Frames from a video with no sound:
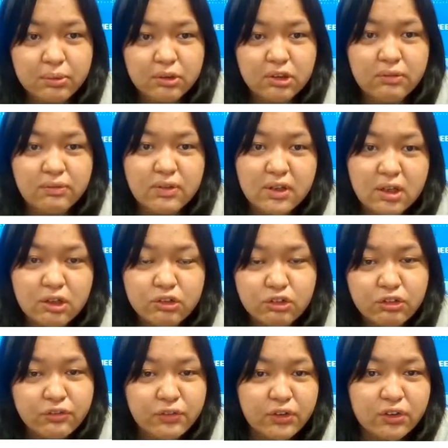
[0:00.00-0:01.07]
of the control
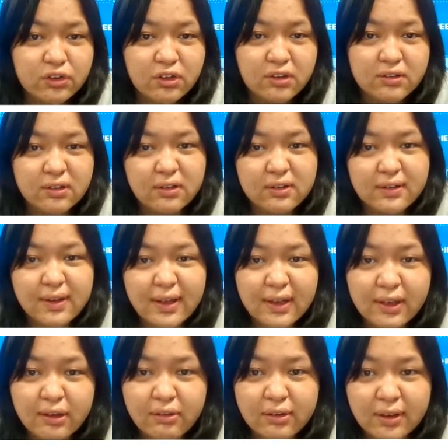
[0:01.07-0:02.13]
filters is
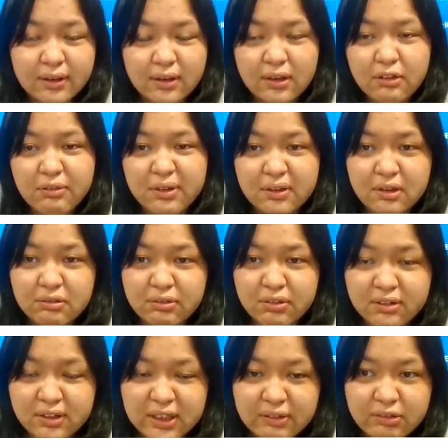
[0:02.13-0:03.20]
calculated with the
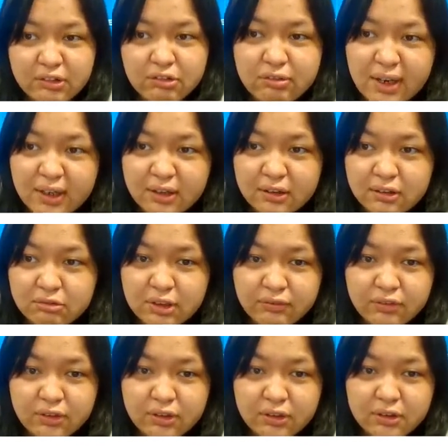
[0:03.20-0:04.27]
received wireless
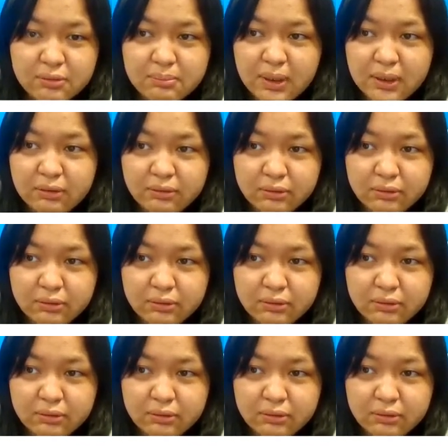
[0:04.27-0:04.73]
reference signals